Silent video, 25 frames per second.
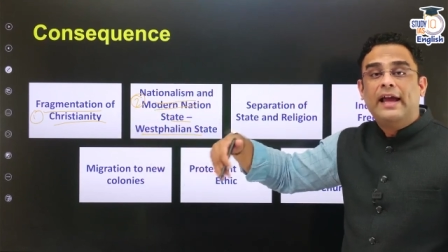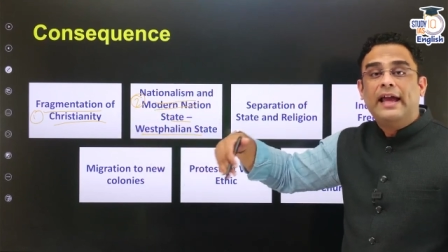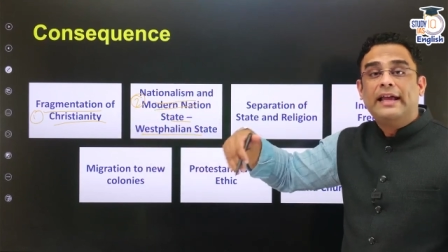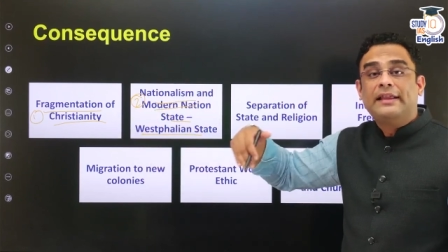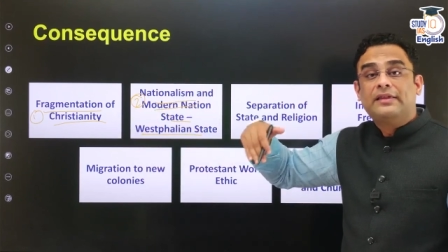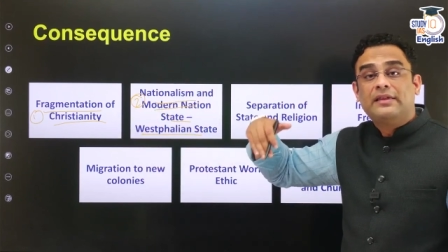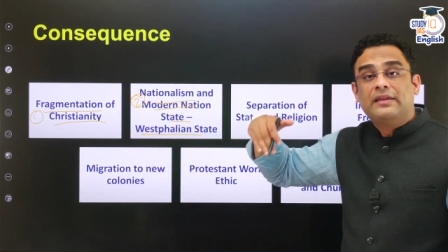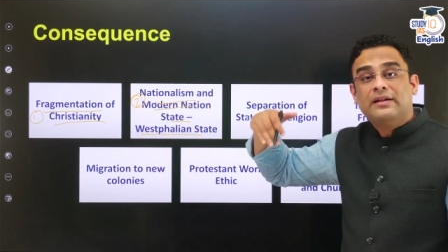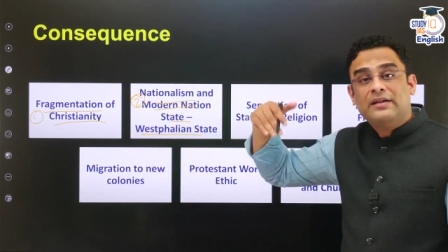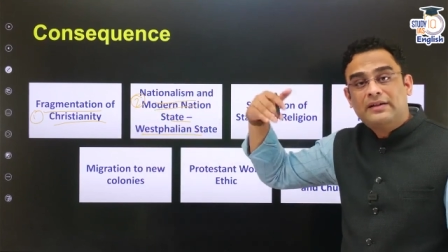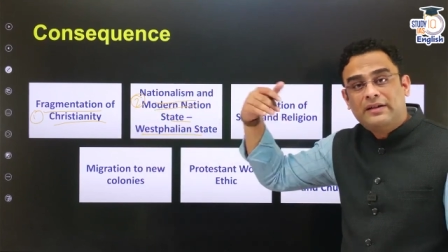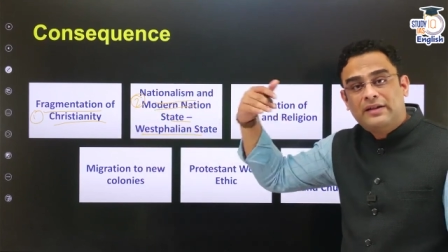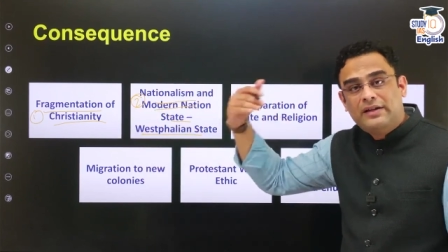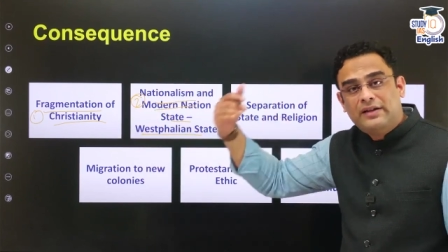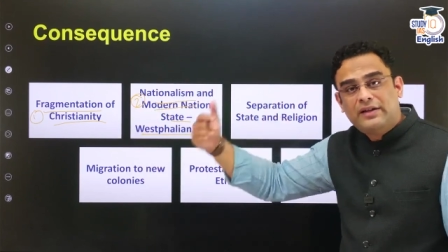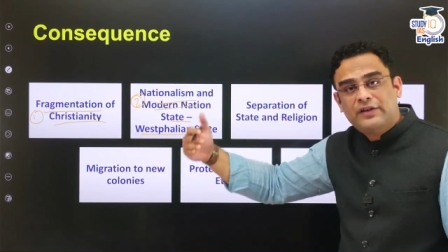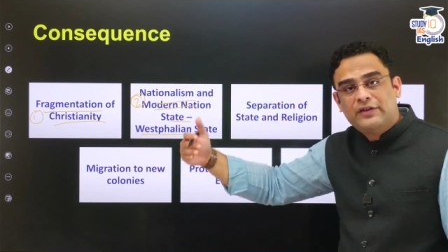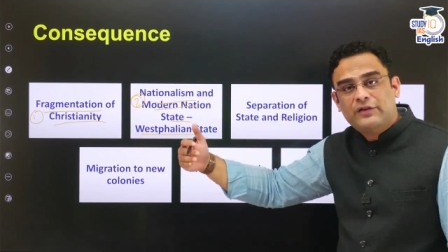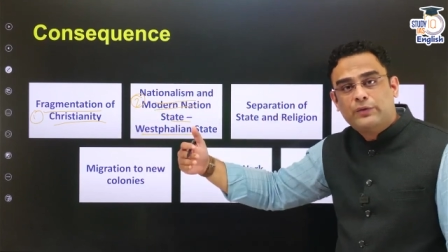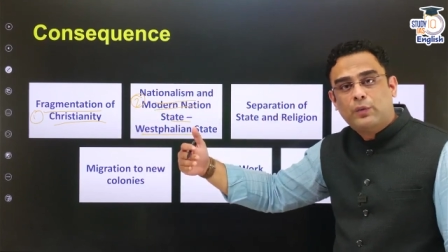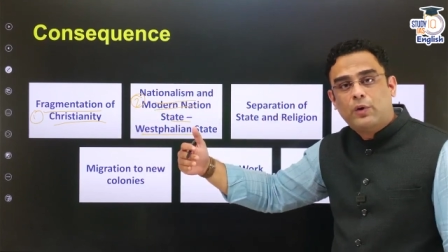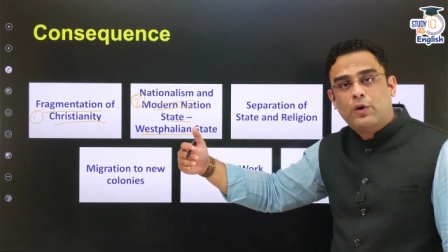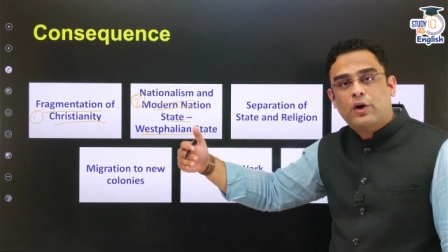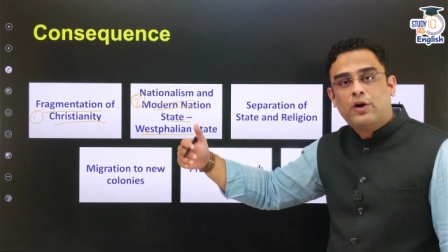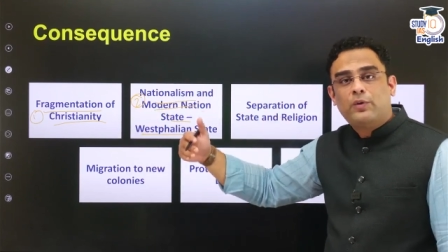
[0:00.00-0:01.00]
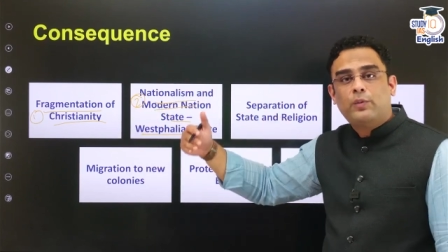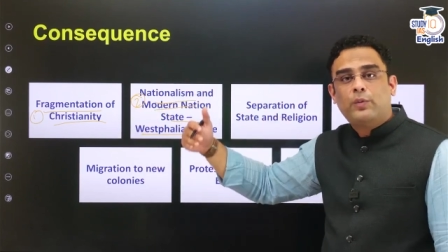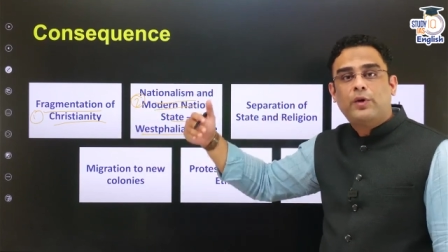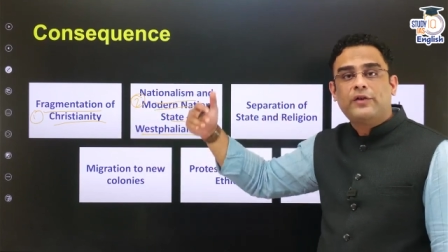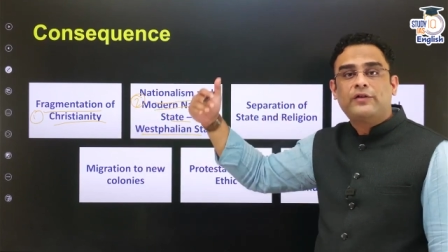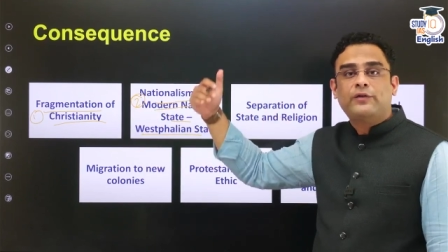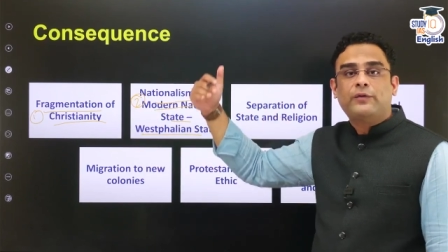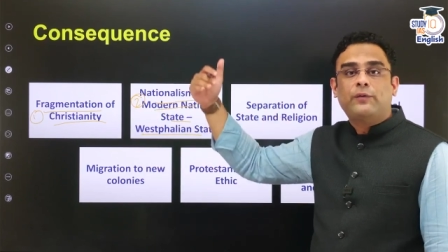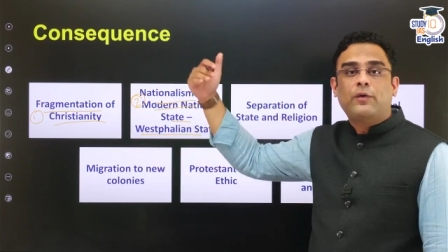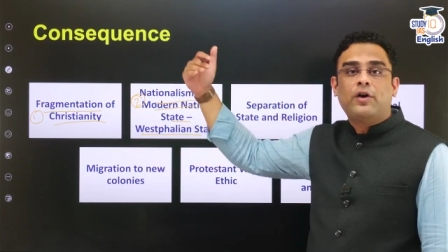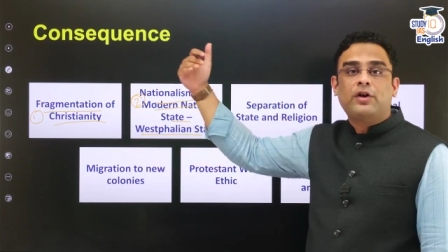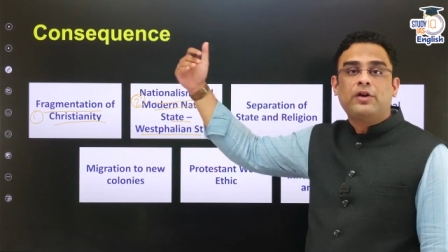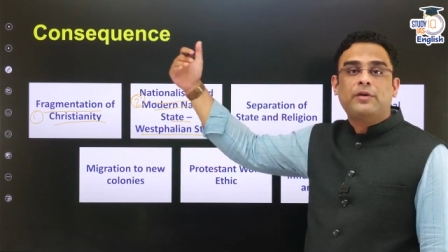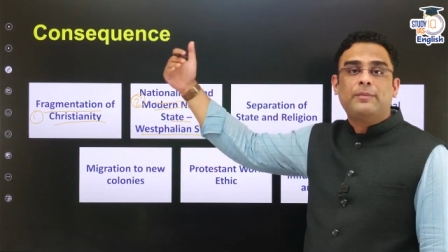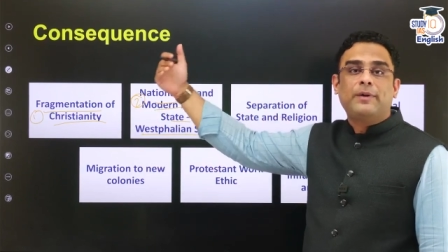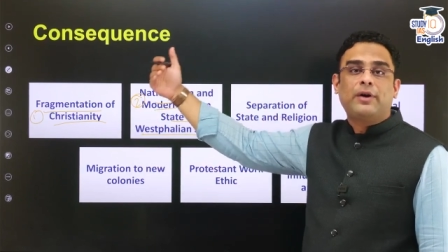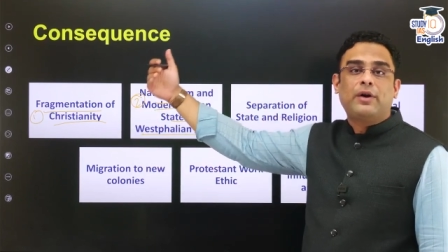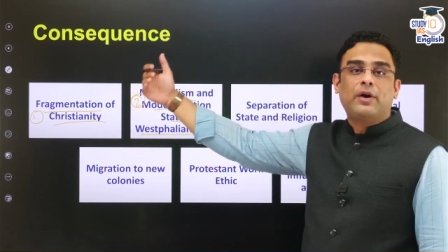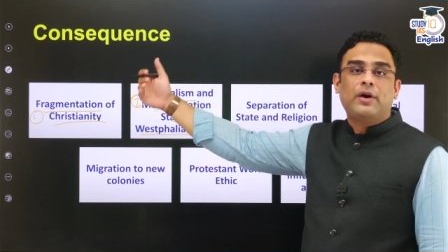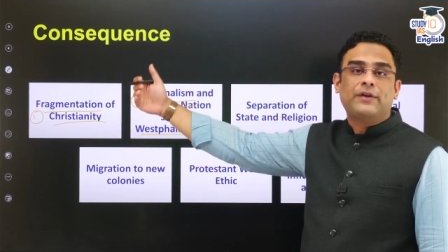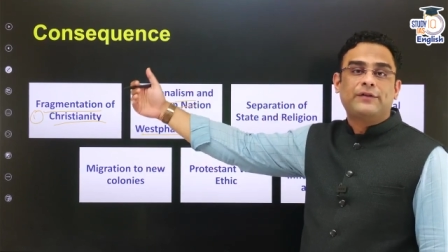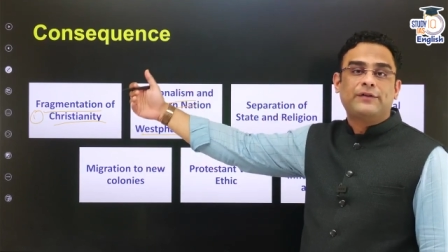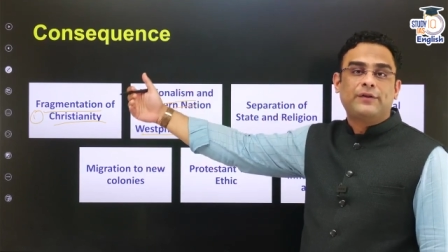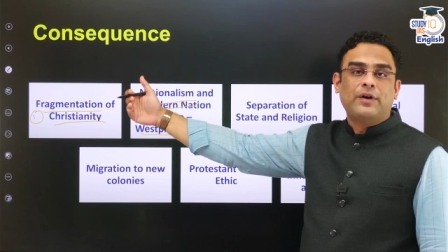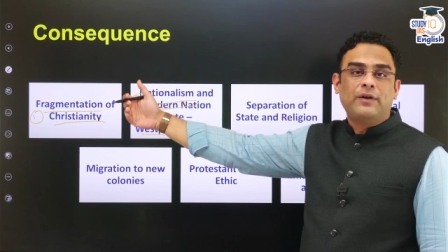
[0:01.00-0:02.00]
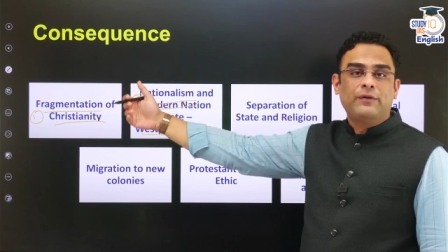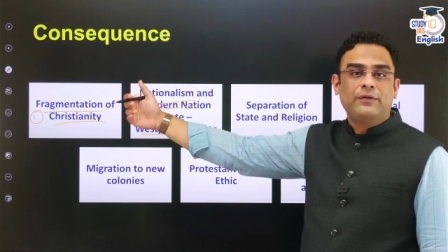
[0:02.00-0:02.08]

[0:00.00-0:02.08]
and Thirty Years' War was fought because